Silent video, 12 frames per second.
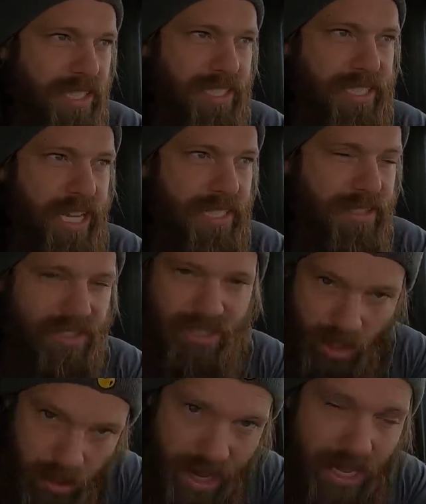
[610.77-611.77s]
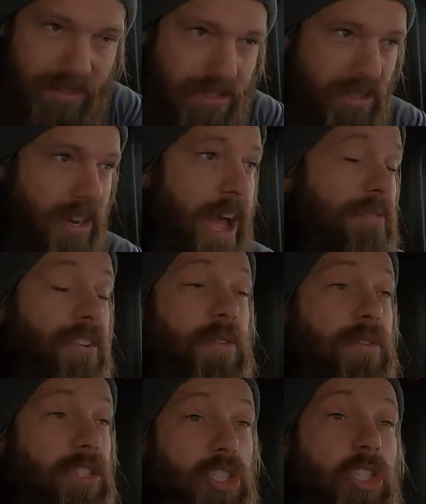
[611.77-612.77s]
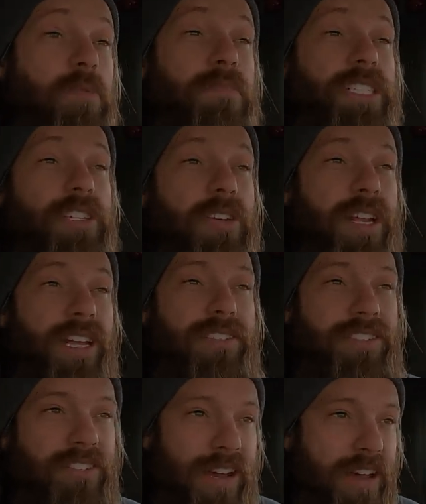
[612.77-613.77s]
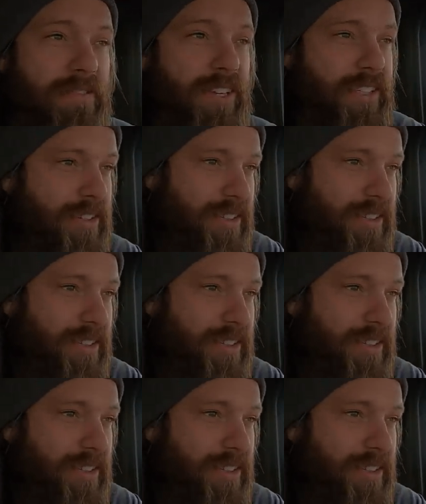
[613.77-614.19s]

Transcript: sudden slowdowns in traffic when there shouldn't be slowdowns in traffic